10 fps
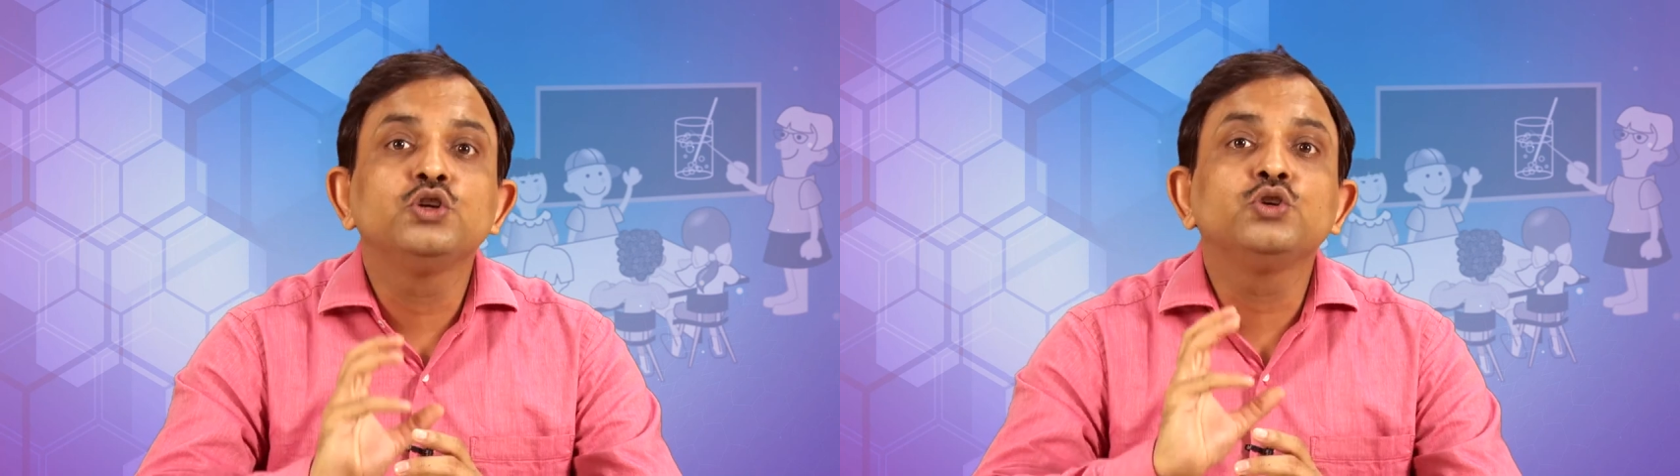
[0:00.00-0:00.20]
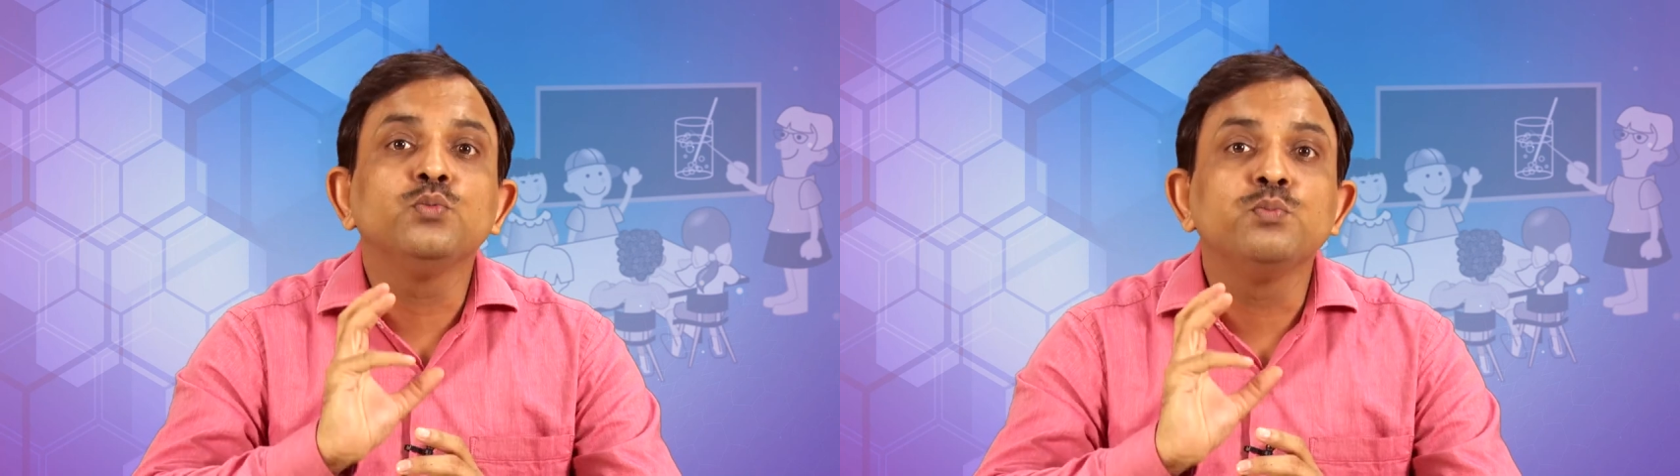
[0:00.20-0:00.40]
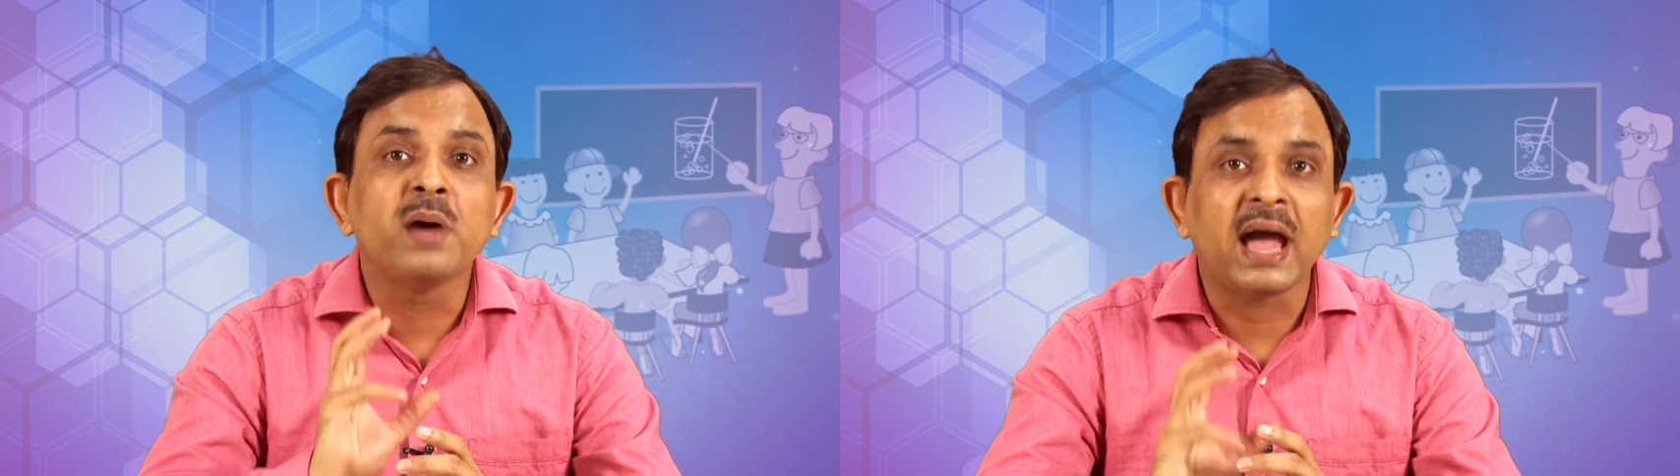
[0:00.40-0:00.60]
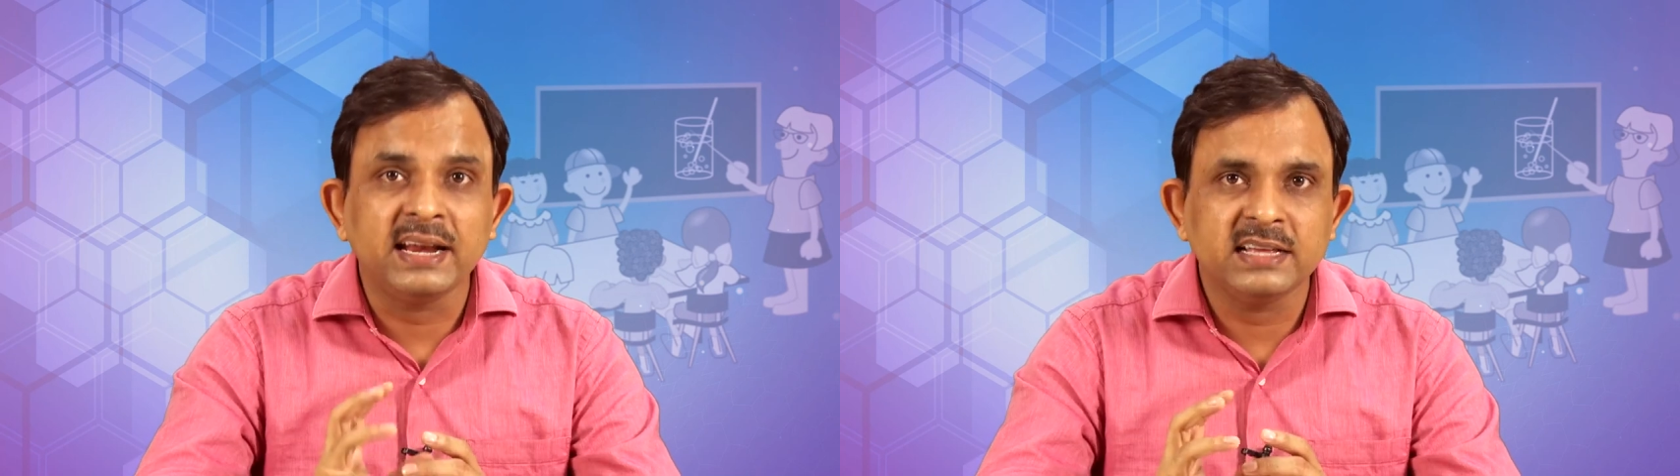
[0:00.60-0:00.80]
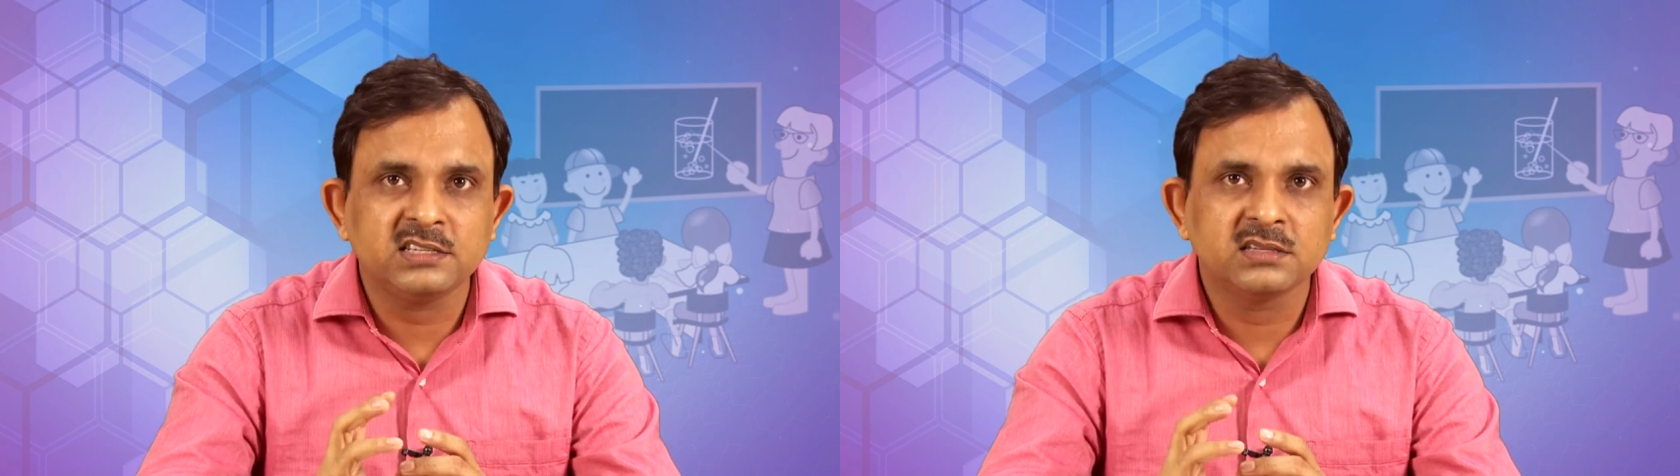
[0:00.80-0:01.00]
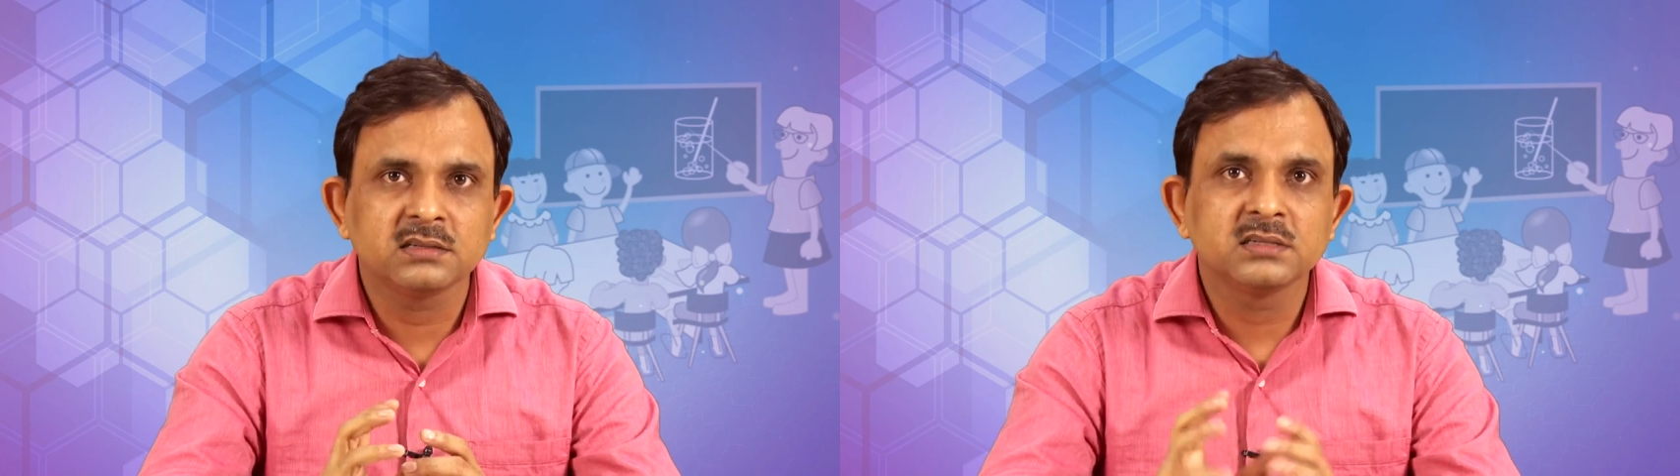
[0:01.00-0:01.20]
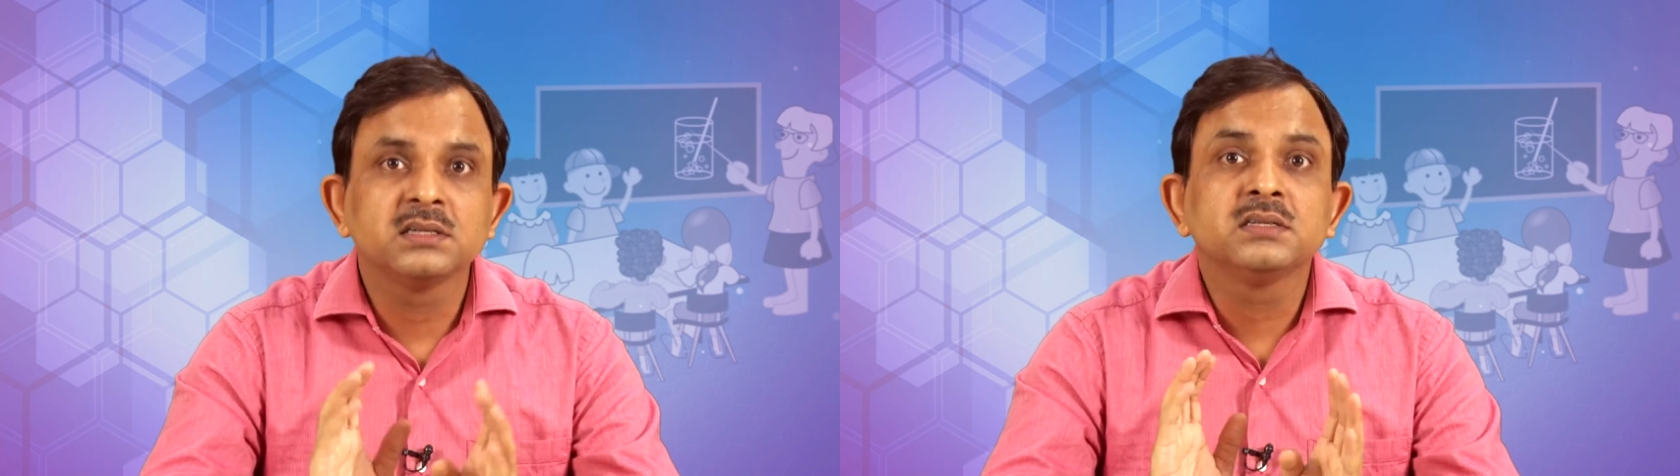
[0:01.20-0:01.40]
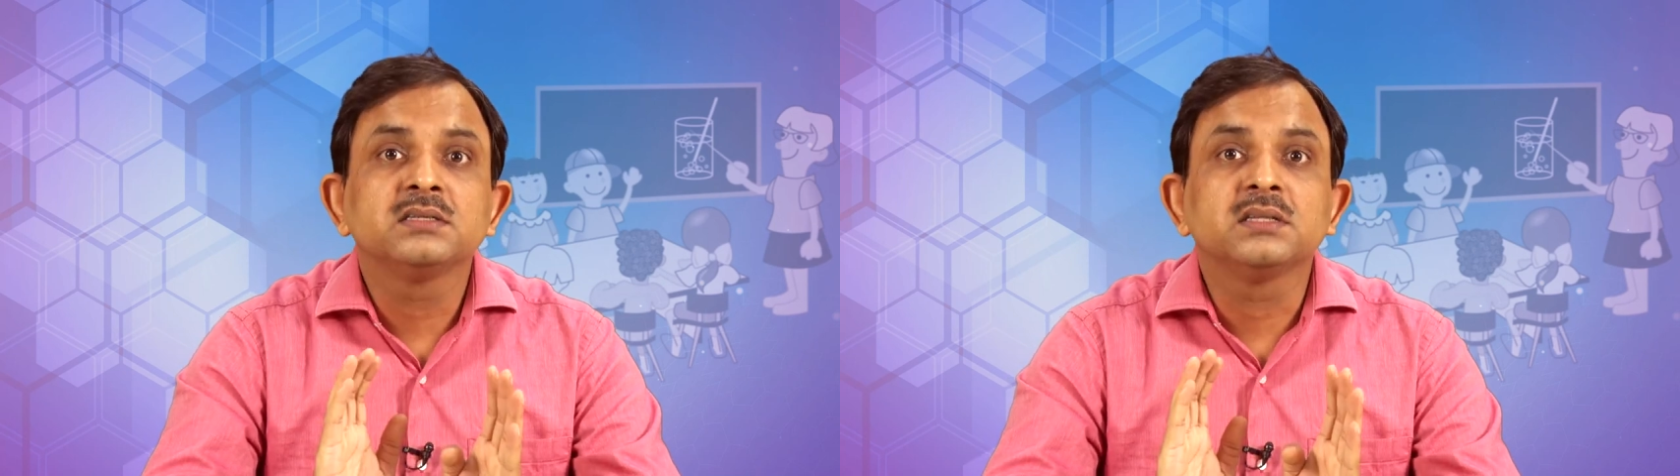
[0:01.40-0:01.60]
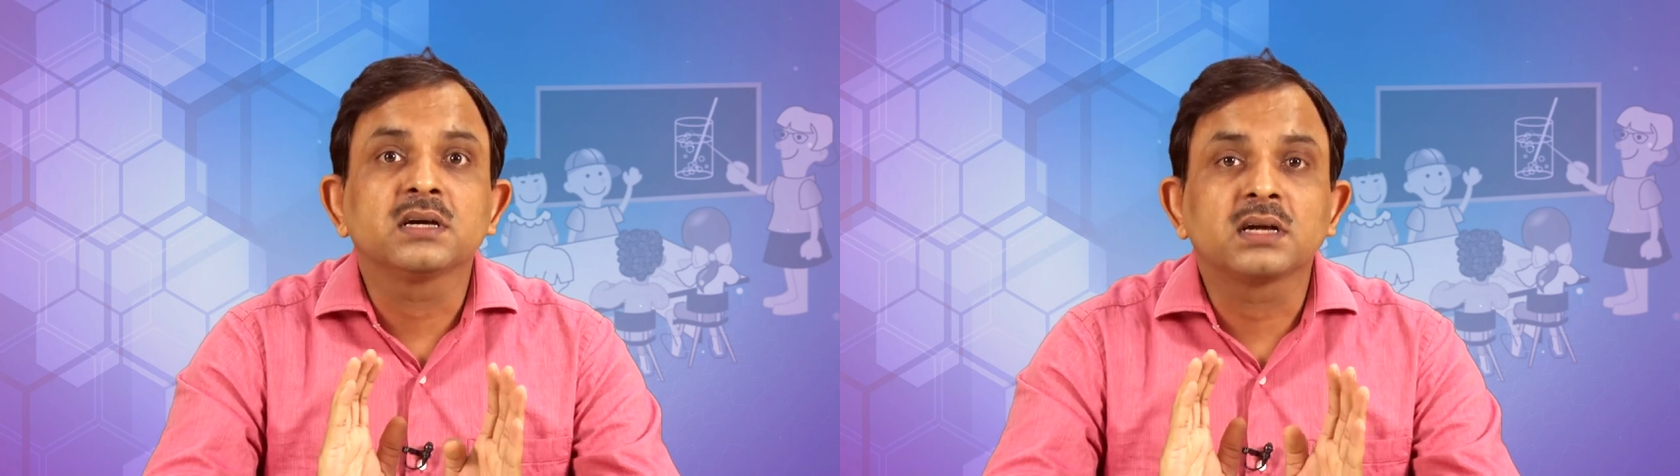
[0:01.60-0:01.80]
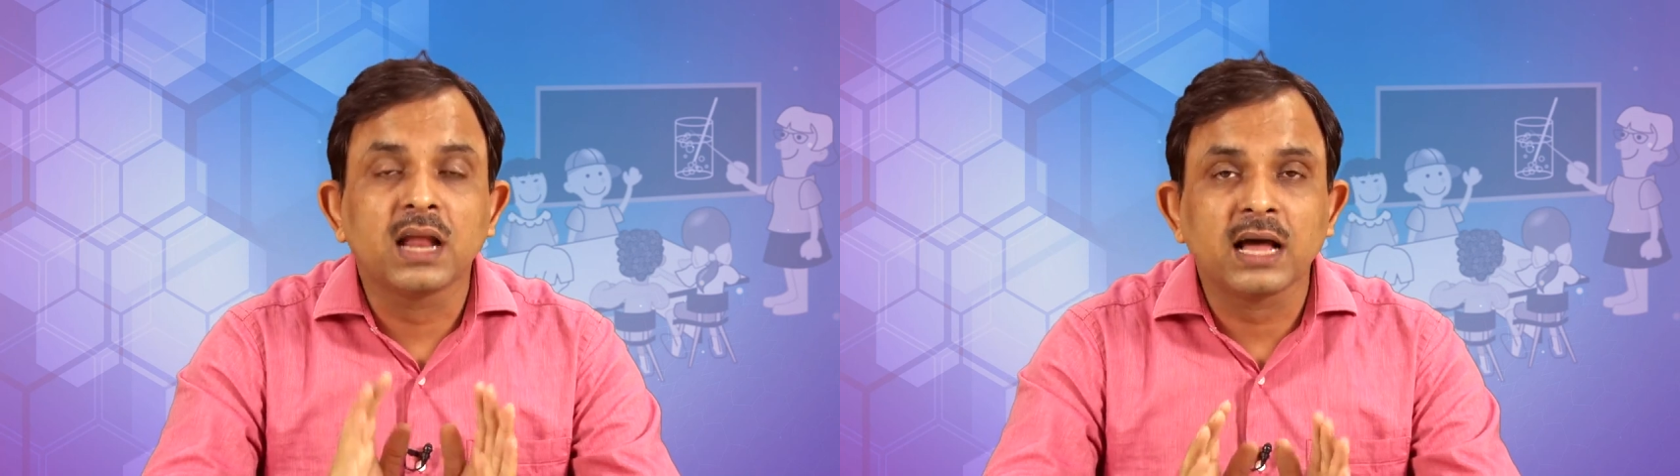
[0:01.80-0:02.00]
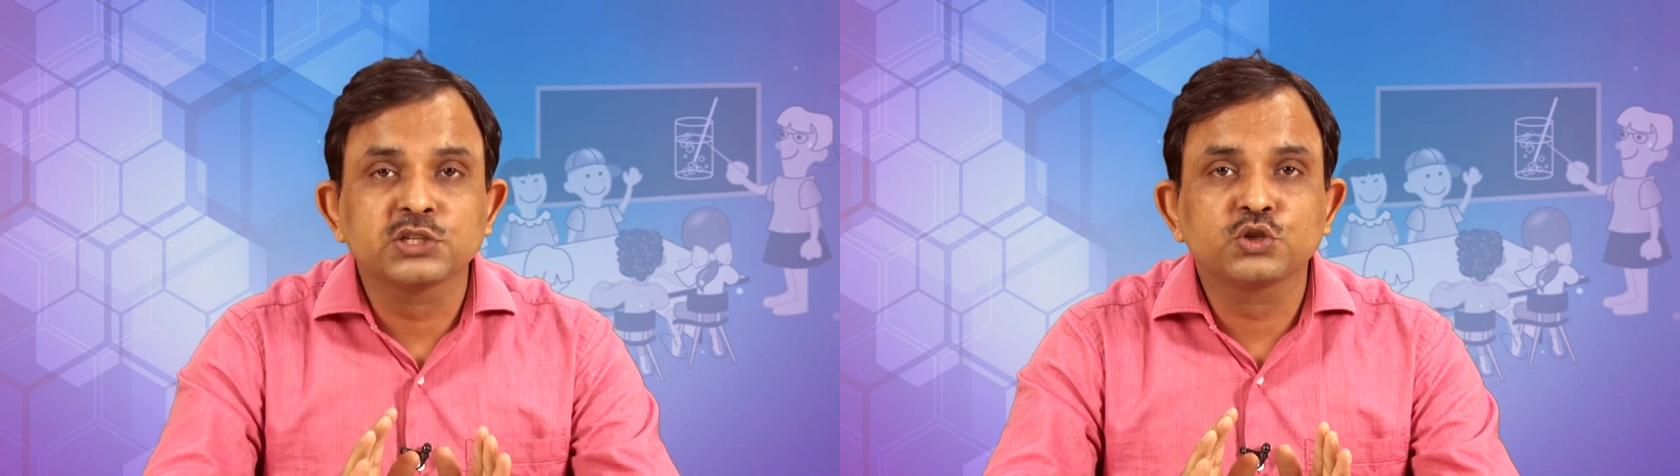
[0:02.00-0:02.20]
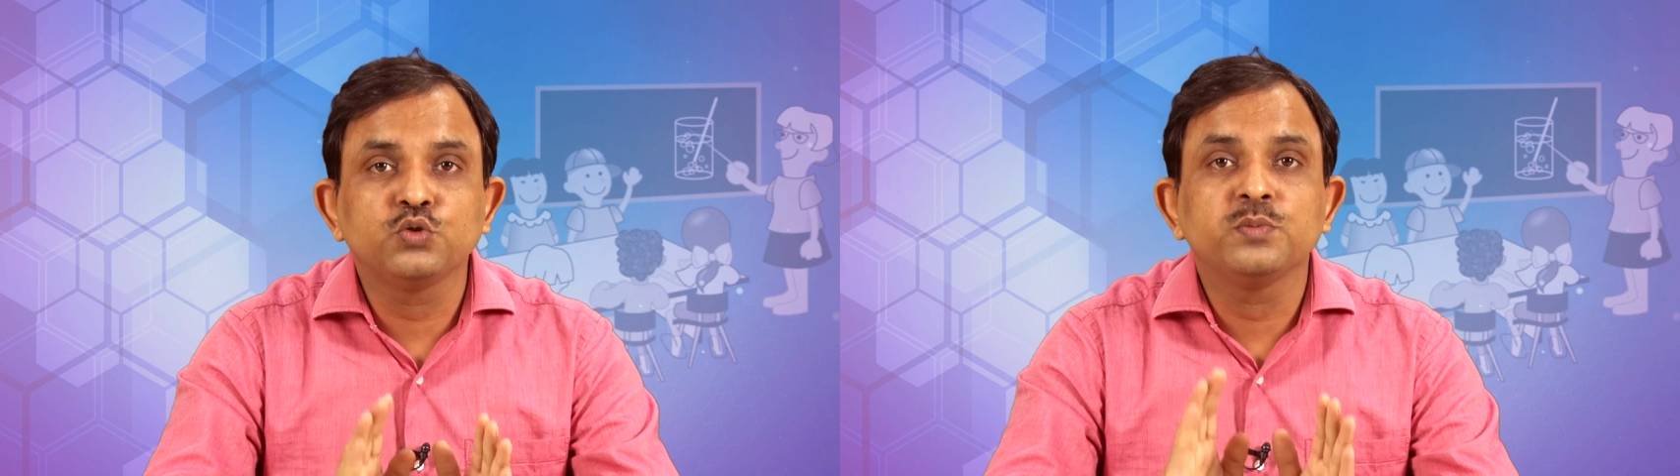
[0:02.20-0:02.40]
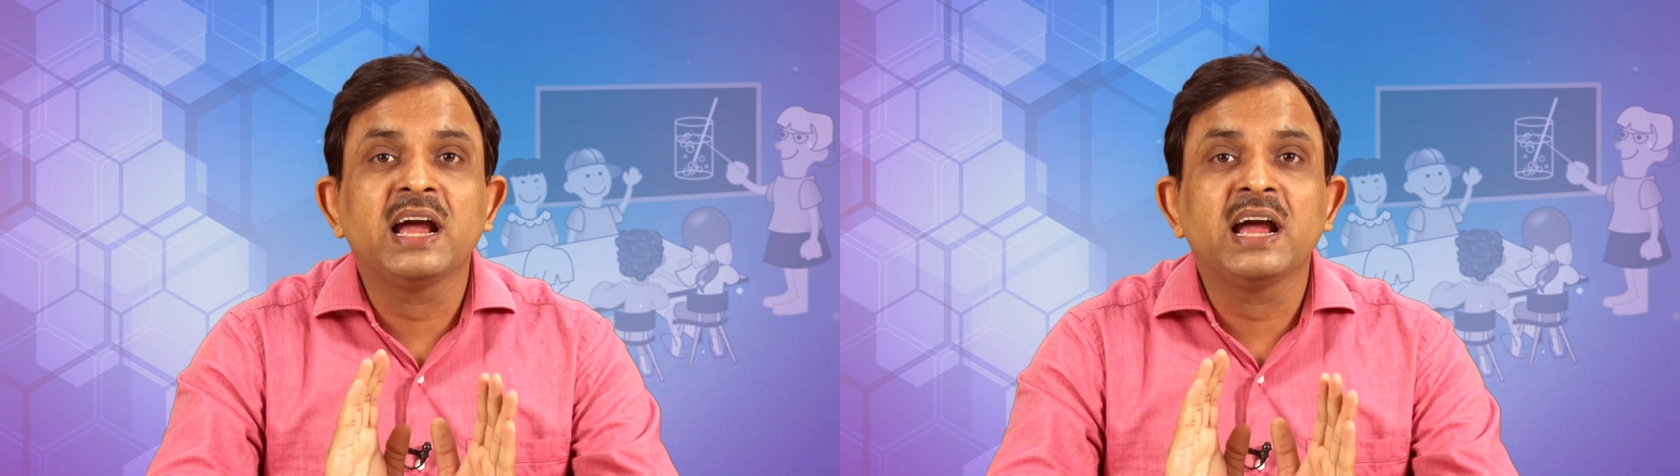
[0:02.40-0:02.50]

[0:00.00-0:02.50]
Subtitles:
to manage the classroom